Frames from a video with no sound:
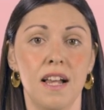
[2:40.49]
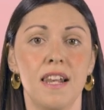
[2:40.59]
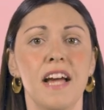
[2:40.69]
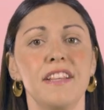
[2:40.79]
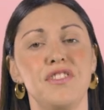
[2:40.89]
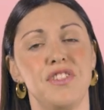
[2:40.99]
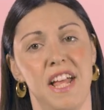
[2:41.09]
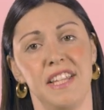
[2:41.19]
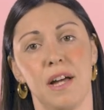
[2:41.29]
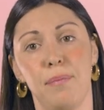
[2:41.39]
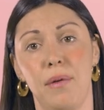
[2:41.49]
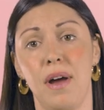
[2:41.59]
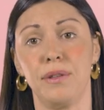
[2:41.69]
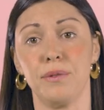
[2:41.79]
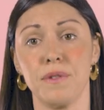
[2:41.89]
Like the genetic
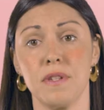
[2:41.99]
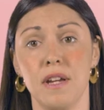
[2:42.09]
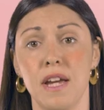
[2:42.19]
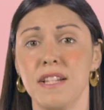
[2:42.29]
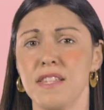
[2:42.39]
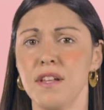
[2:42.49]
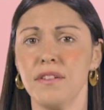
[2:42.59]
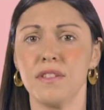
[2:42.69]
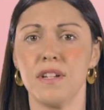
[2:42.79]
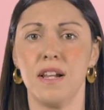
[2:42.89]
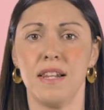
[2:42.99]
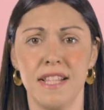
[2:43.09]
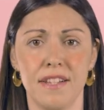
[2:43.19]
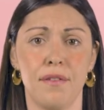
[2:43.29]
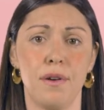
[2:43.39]
apparatus, it is not a
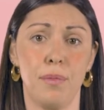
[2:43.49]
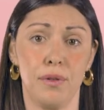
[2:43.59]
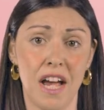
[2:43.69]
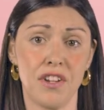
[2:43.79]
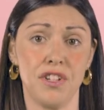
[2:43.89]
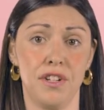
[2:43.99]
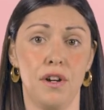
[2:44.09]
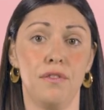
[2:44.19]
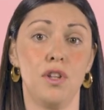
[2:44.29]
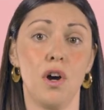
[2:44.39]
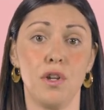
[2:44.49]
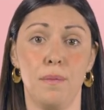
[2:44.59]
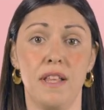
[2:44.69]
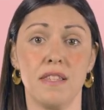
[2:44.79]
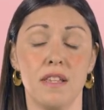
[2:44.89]
literal reproduction of
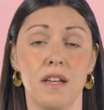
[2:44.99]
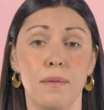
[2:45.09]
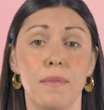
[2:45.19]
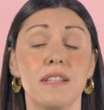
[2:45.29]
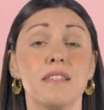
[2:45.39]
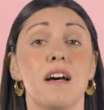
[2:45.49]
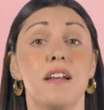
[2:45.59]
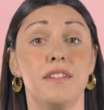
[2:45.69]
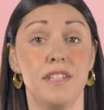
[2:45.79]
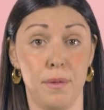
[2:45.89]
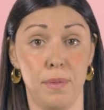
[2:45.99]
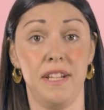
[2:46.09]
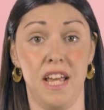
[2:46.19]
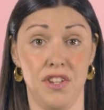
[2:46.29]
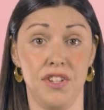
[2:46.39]
documents, but an
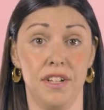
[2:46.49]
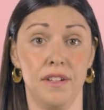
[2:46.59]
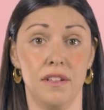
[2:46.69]
interpretation.